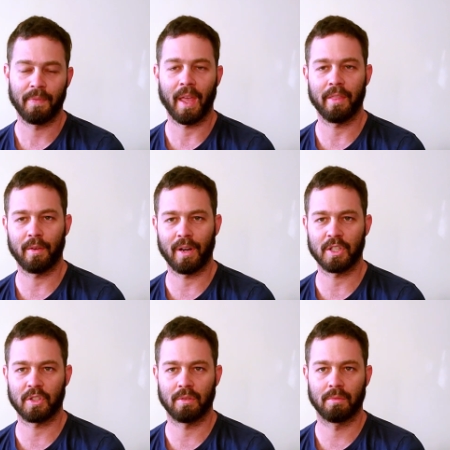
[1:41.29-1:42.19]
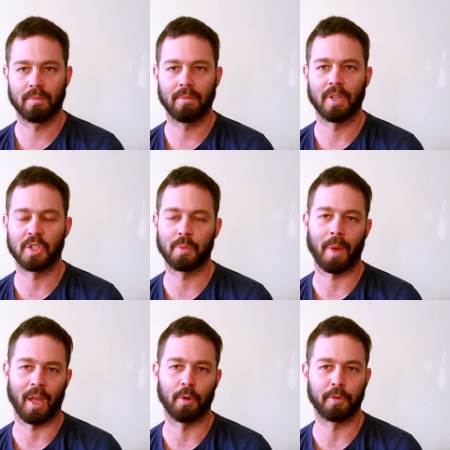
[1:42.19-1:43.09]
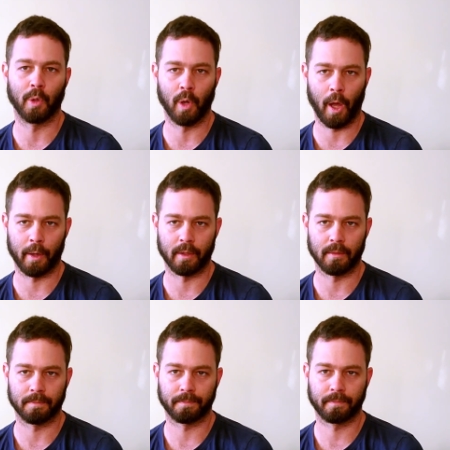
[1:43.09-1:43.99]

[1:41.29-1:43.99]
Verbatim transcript: and the rest is to pay off your loan.